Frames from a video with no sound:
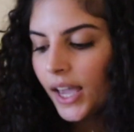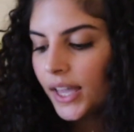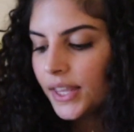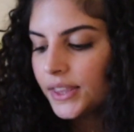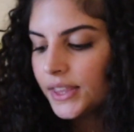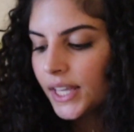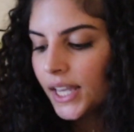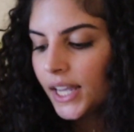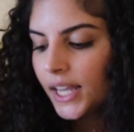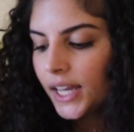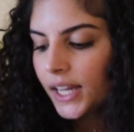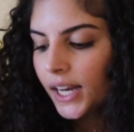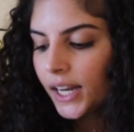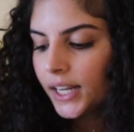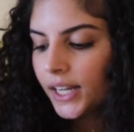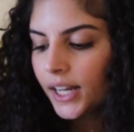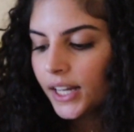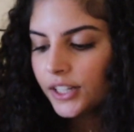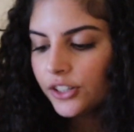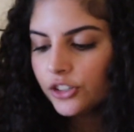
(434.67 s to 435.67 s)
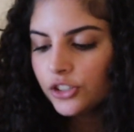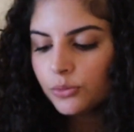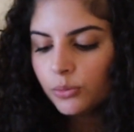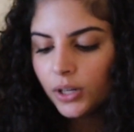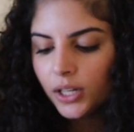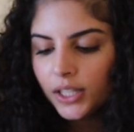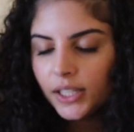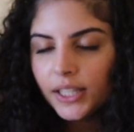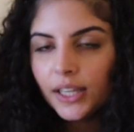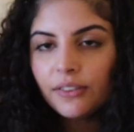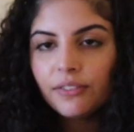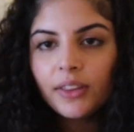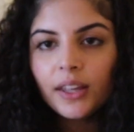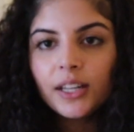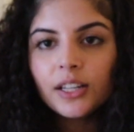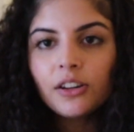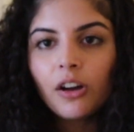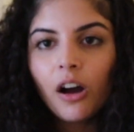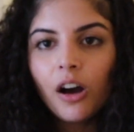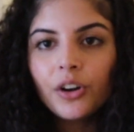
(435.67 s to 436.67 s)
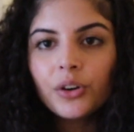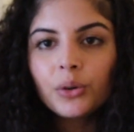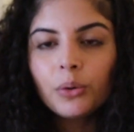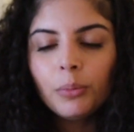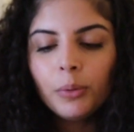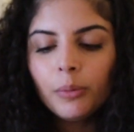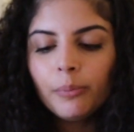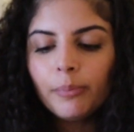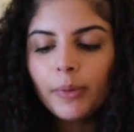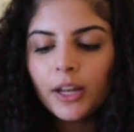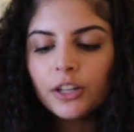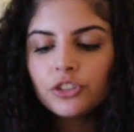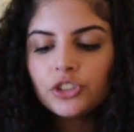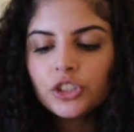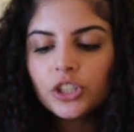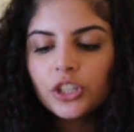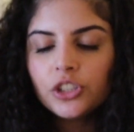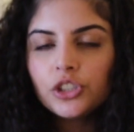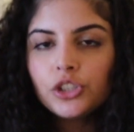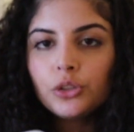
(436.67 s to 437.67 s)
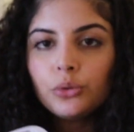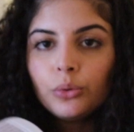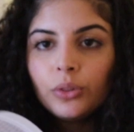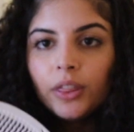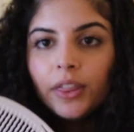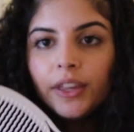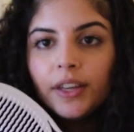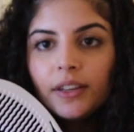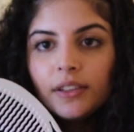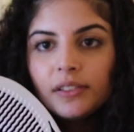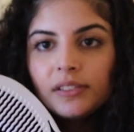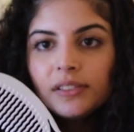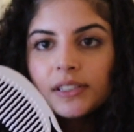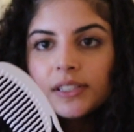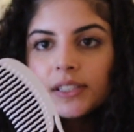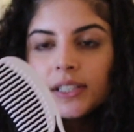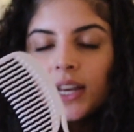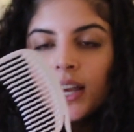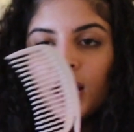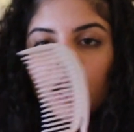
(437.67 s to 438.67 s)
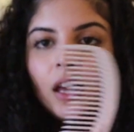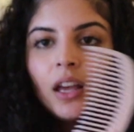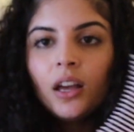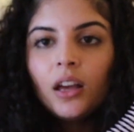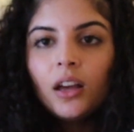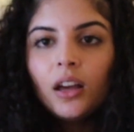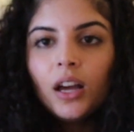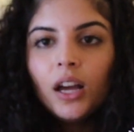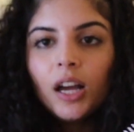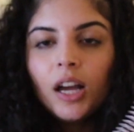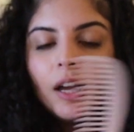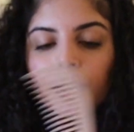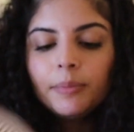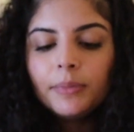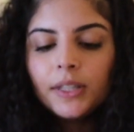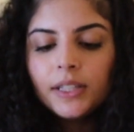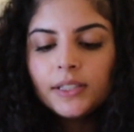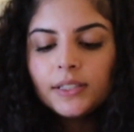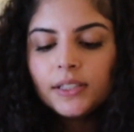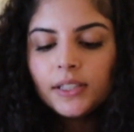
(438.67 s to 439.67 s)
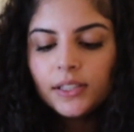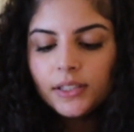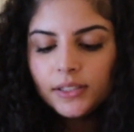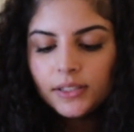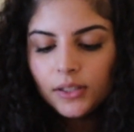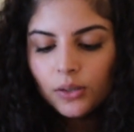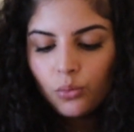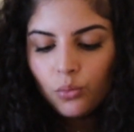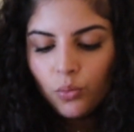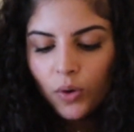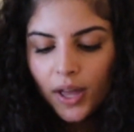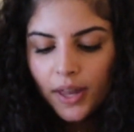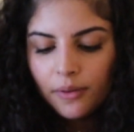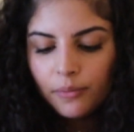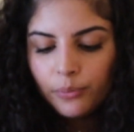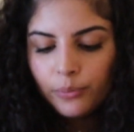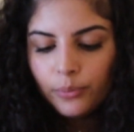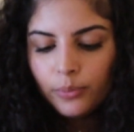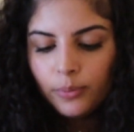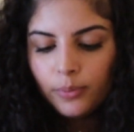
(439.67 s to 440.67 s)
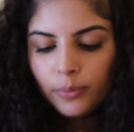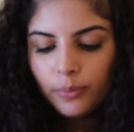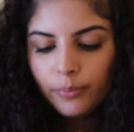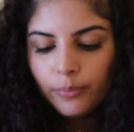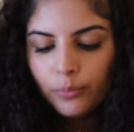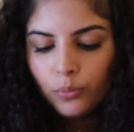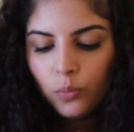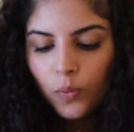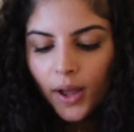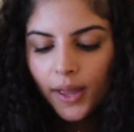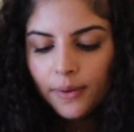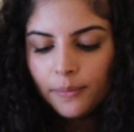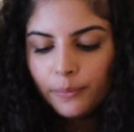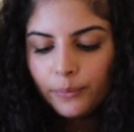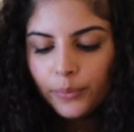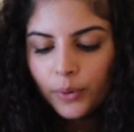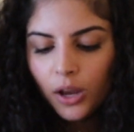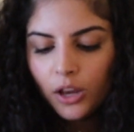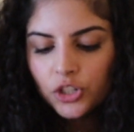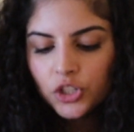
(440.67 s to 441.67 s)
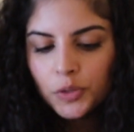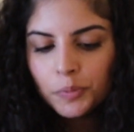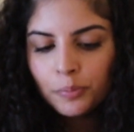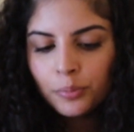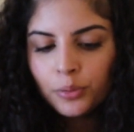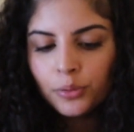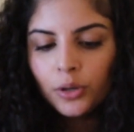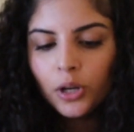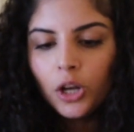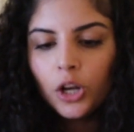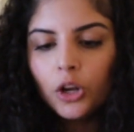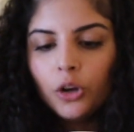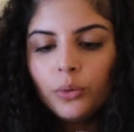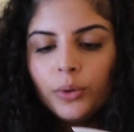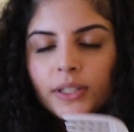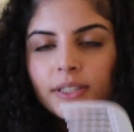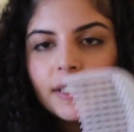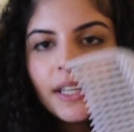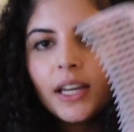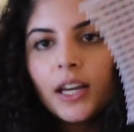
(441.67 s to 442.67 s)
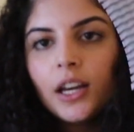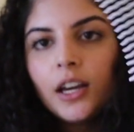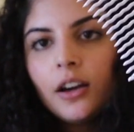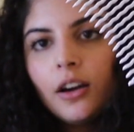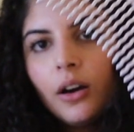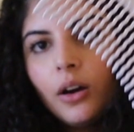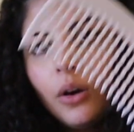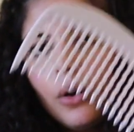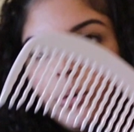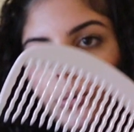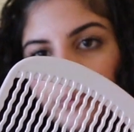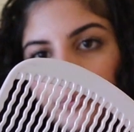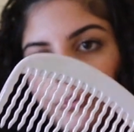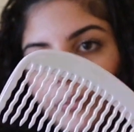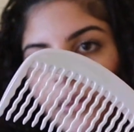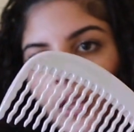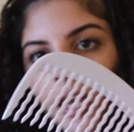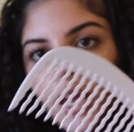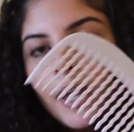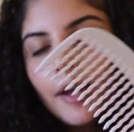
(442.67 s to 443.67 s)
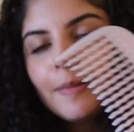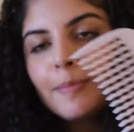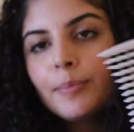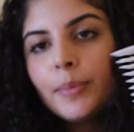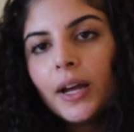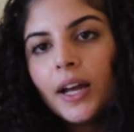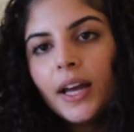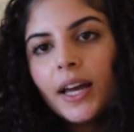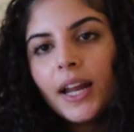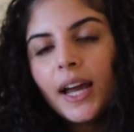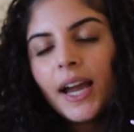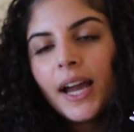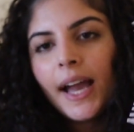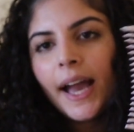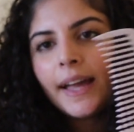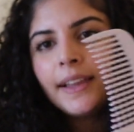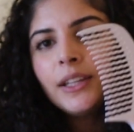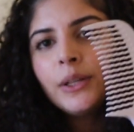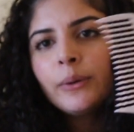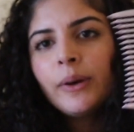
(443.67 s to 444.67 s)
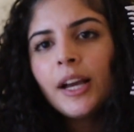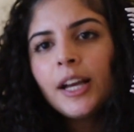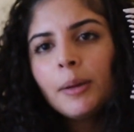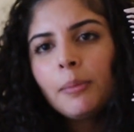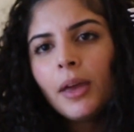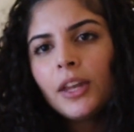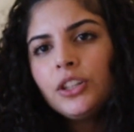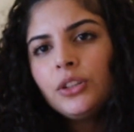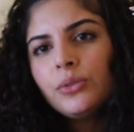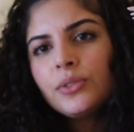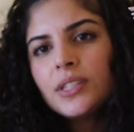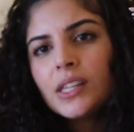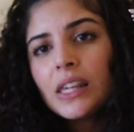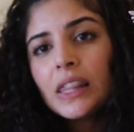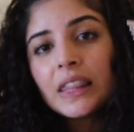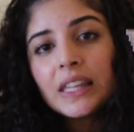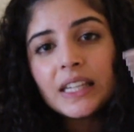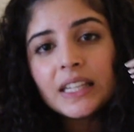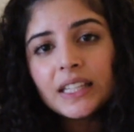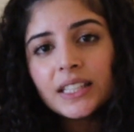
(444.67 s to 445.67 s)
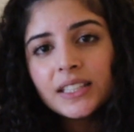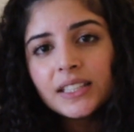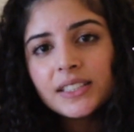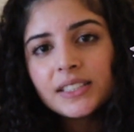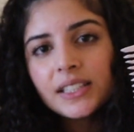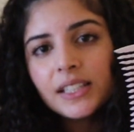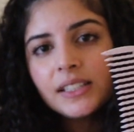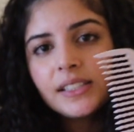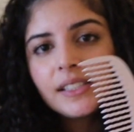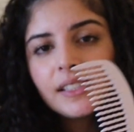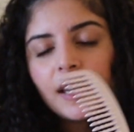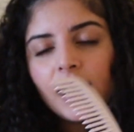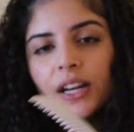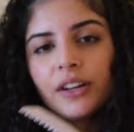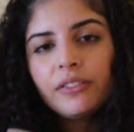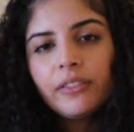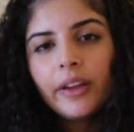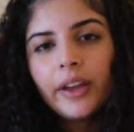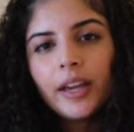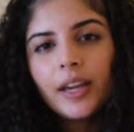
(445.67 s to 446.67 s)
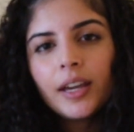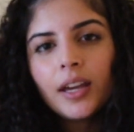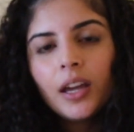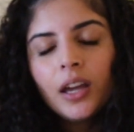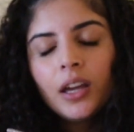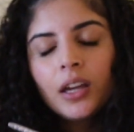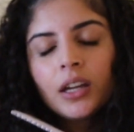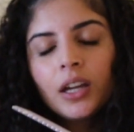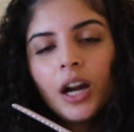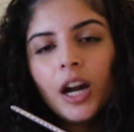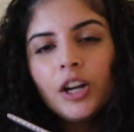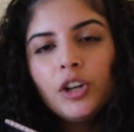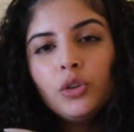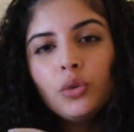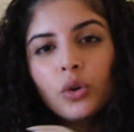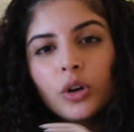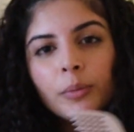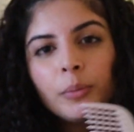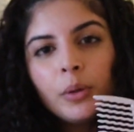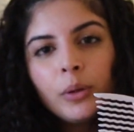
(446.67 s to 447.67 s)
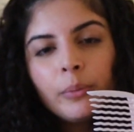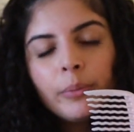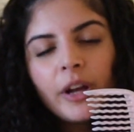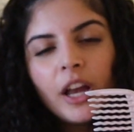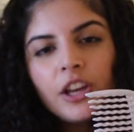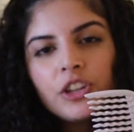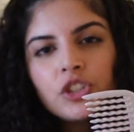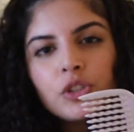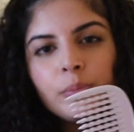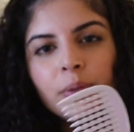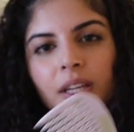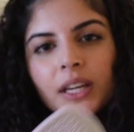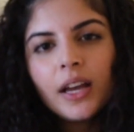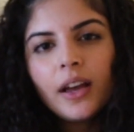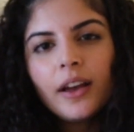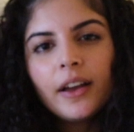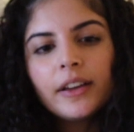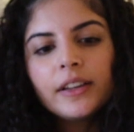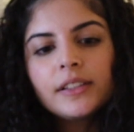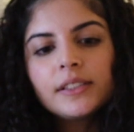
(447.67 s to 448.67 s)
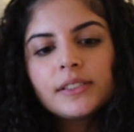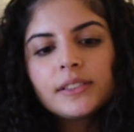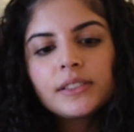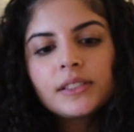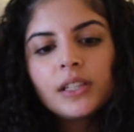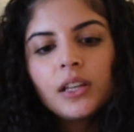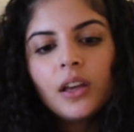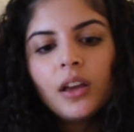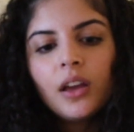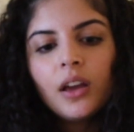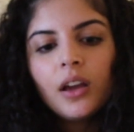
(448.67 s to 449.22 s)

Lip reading: And then I kind of just want to give like an honorable mention to this. This is the Wet Brush Pro. It's like a comb, but I highly recommend using these instead of like a normal brush, because